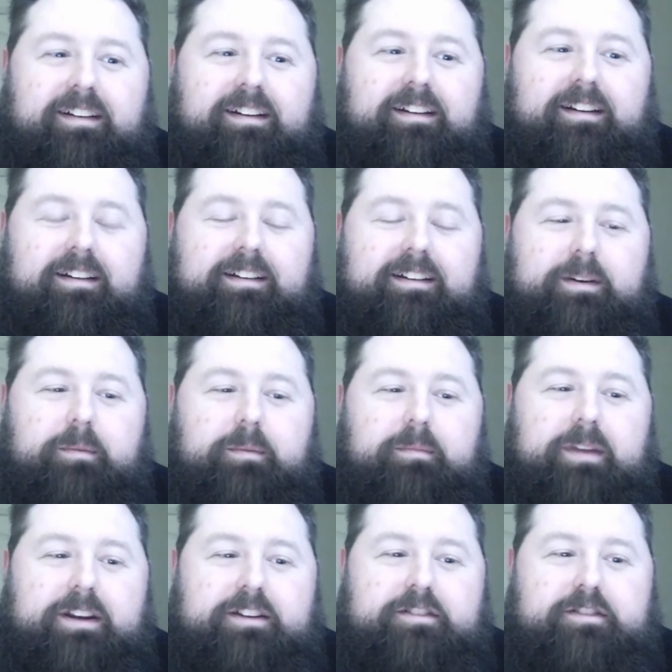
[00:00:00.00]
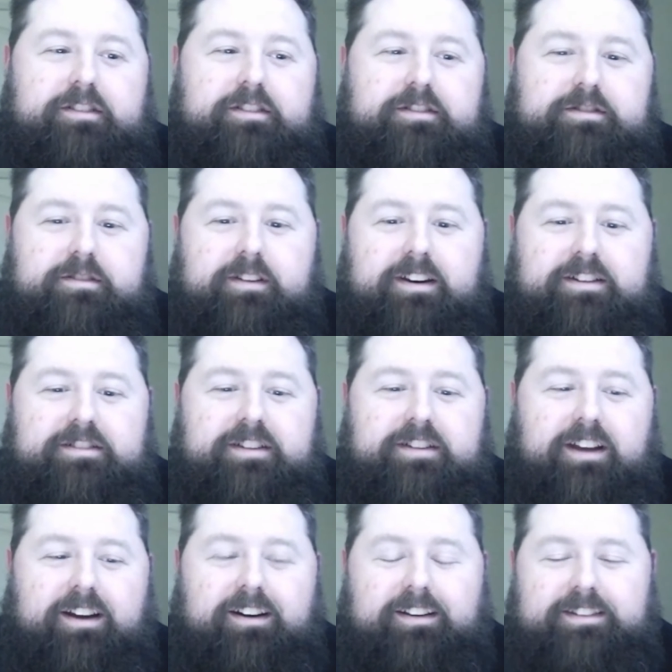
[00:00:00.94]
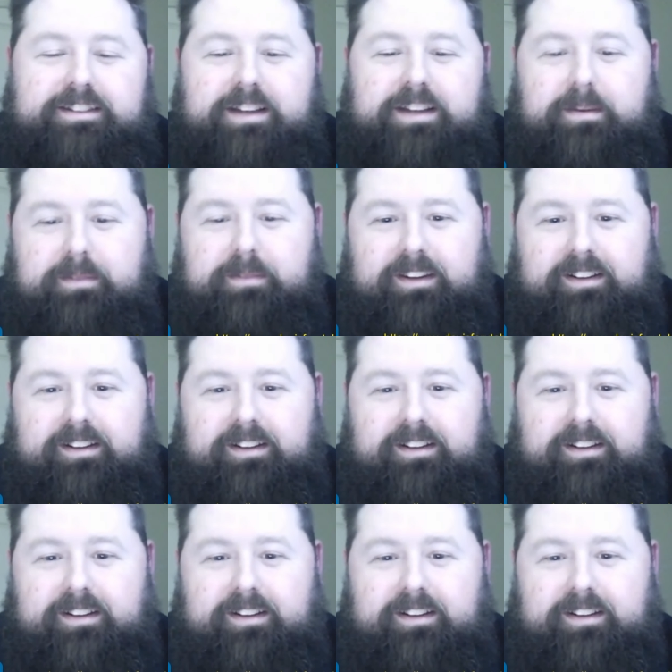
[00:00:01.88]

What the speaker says: been introduced to an interesting concept in